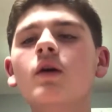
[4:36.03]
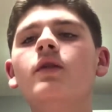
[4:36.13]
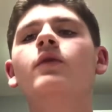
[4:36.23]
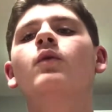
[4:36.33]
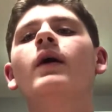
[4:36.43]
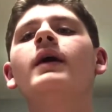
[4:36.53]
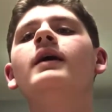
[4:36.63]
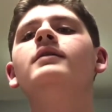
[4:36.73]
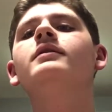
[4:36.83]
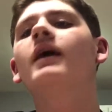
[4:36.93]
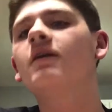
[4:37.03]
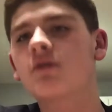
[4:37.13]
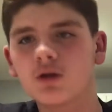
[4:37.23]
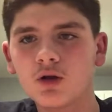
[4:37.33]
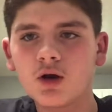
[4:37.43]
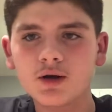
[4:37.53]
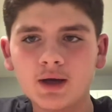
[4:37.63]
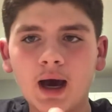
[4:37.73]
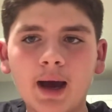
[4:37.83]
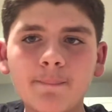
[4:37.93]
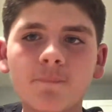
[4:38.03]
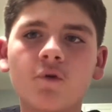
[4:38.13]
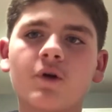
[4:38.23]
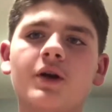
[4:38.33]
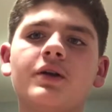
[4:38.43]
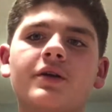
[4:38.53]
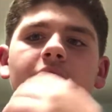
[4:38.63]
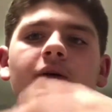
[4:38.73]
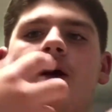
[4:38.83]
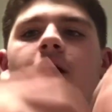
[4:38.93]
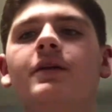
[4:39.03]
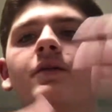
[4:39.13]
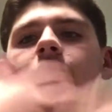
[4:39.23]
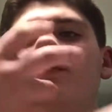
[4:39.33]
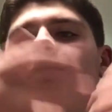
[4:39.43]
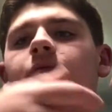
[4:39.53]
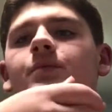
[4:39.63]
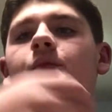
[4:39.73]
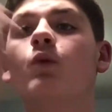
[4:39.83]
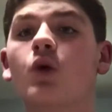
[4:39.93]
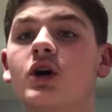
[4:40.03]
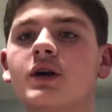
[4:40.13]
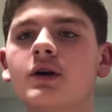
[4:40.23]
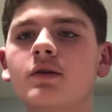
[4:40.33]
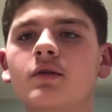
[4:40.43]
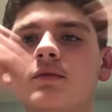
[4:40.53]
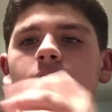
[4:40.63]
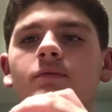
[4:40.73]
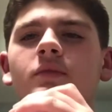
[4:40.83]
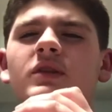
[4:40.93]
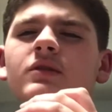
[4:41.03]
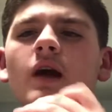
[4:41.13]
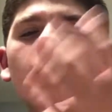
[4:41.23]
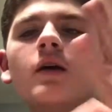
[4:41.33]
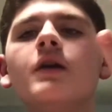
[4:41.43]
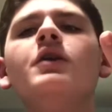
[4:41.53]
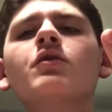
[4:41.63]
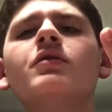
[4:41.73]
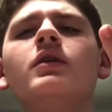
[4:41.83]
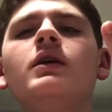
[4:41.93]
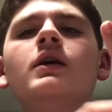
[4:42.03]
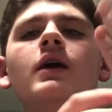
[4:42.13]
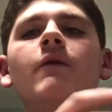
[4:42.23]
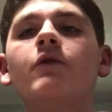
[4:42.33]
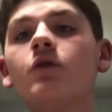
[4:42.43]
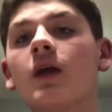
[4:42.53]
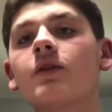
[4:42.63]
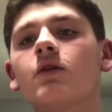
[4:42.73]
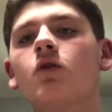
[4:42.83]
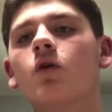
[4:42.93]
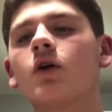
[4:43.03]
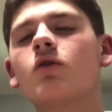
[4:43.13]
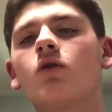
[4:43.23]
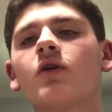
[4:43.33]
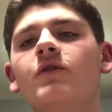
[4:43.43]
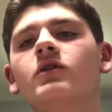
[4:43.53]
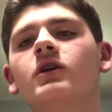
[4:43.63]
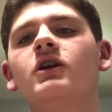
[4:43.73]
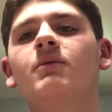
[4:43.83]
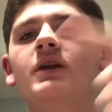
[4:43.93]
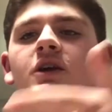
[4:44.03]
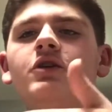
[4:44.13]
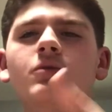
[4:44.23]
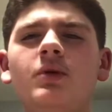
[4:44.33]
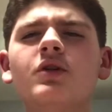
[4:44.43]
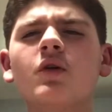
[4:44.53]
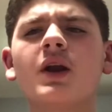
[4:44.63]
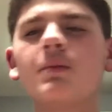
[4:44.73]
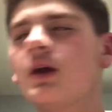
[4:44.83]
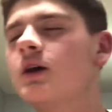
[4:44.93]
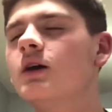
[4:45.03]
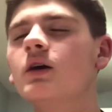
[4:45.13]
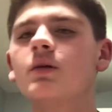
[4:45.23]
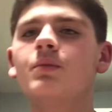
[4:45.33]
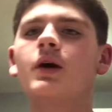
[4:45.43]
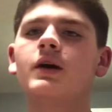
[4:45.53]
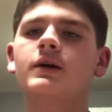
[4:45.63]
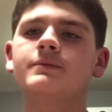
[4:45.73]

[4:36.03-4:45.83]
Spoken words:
the way it takes a long time for it to kind of work. If you take the tour or if you look it up on YouTube, you'll know what I mean. But